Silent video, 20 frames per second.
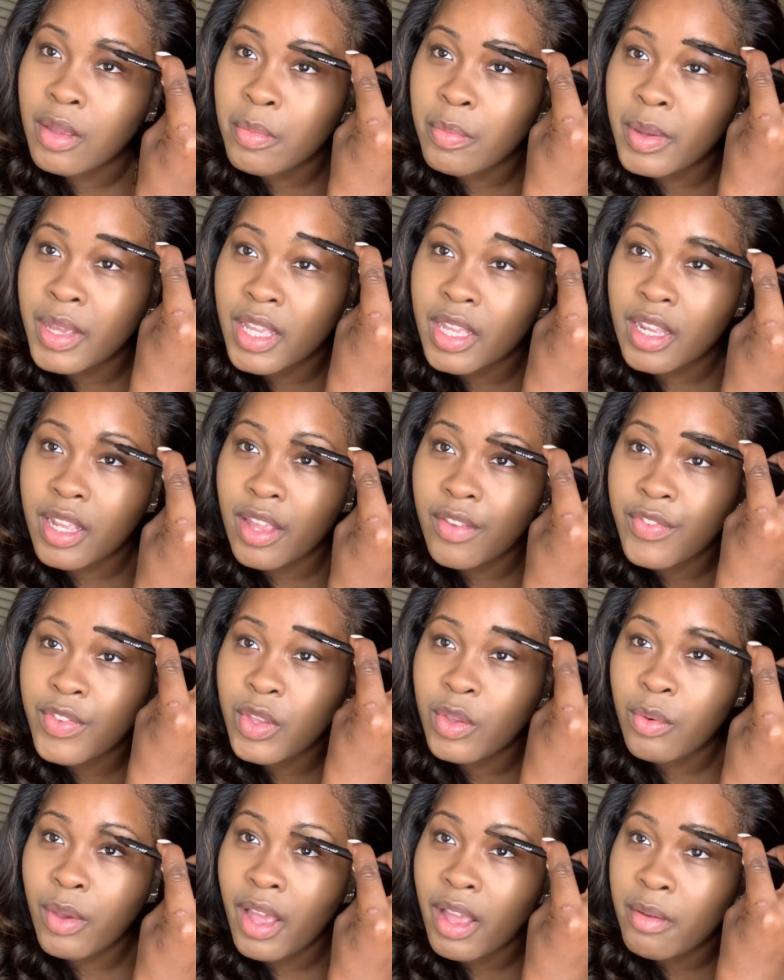but if
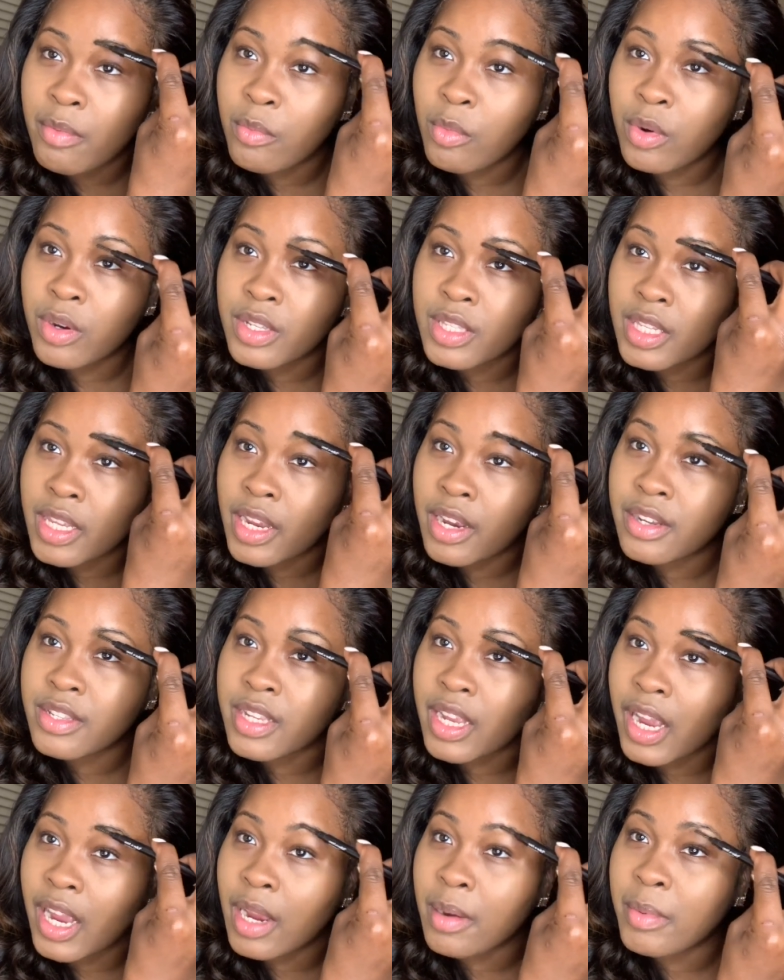you have more scarce
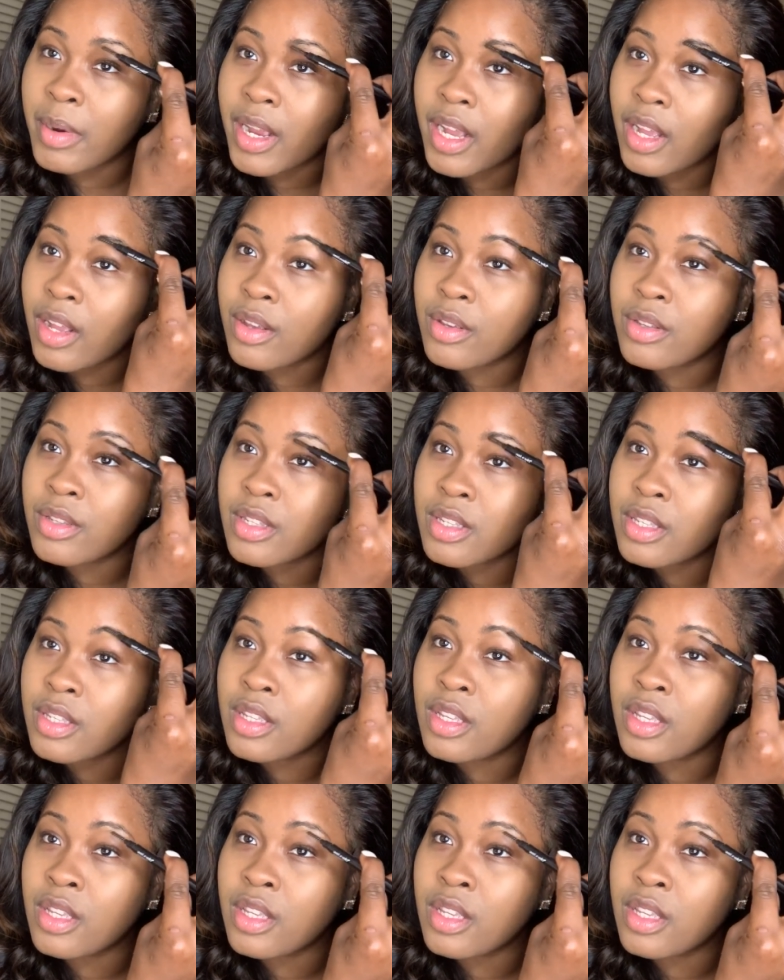eyebrows,